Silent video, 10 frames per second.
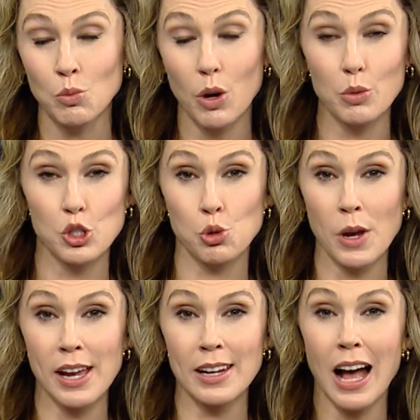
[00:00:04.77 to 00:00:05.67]
Well, with
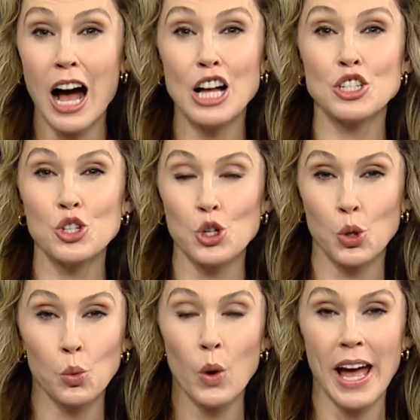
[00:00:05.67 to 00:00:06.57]
trade
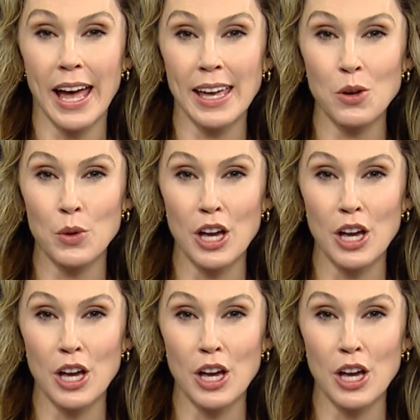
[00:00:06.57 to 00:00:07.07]
underway,